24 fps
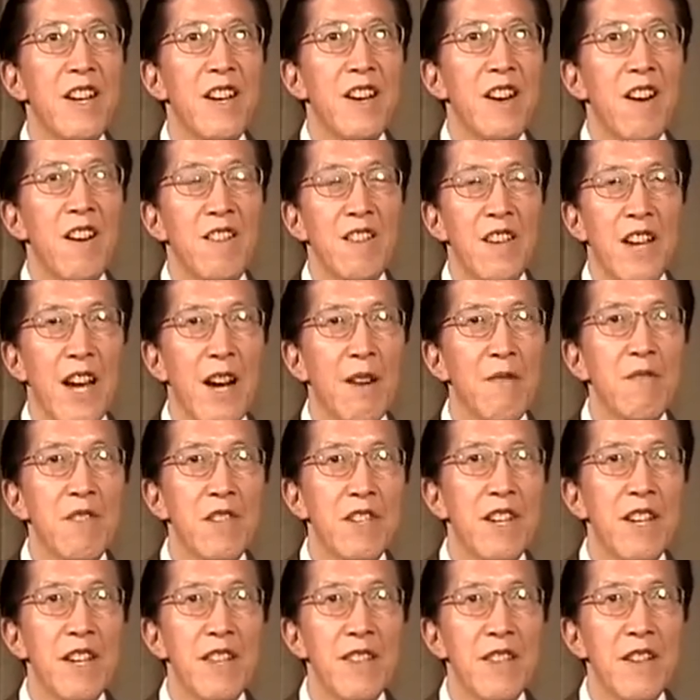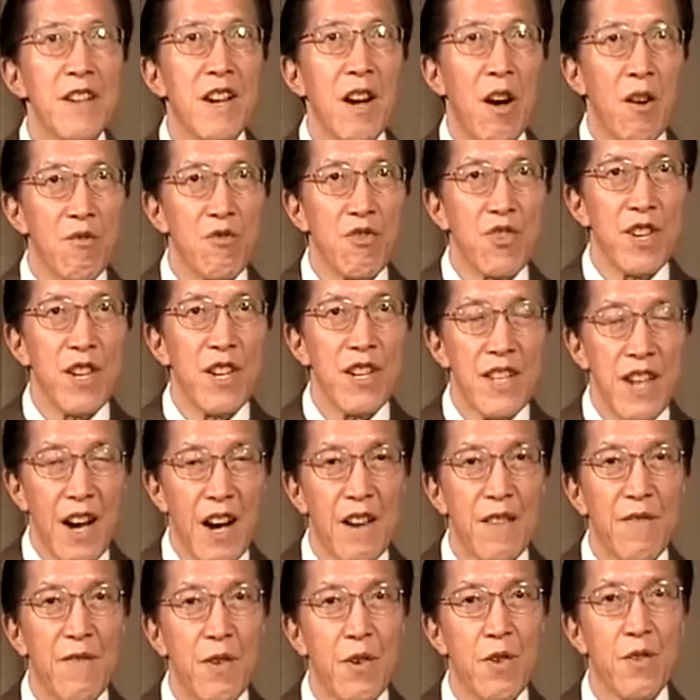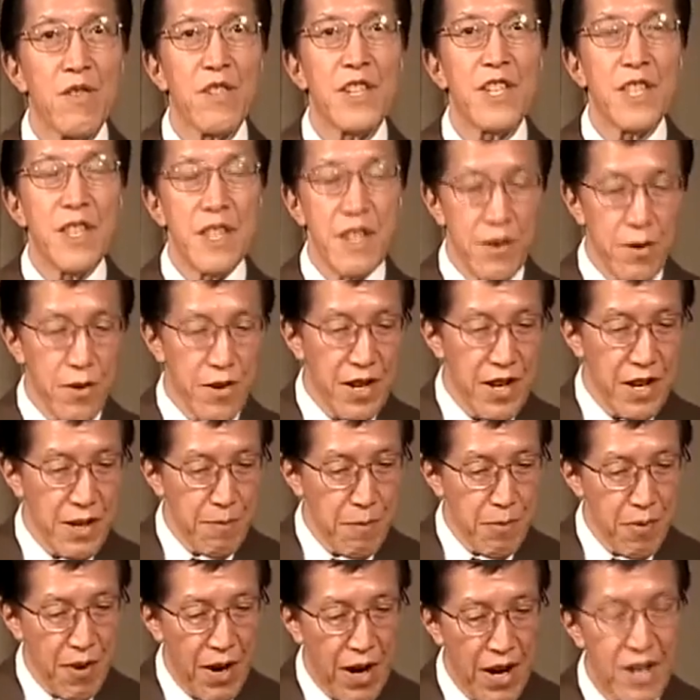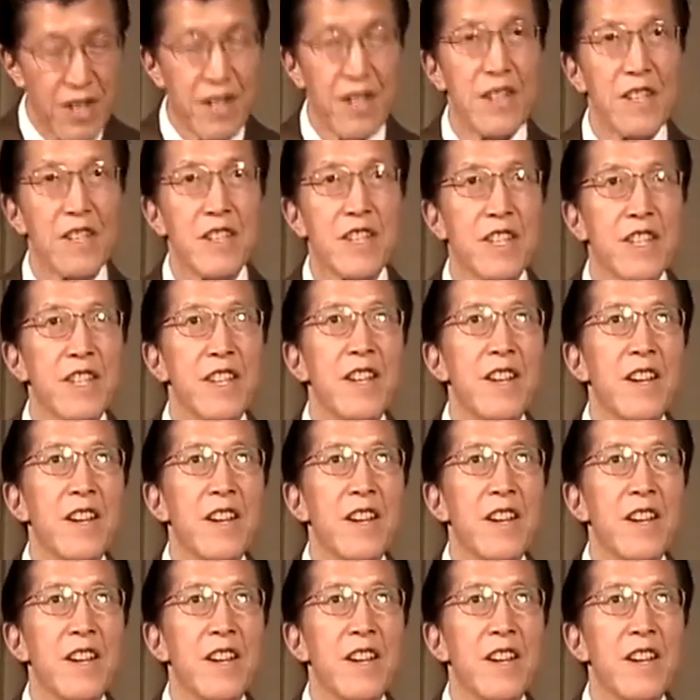on counseling the culturally diverse theory and practice.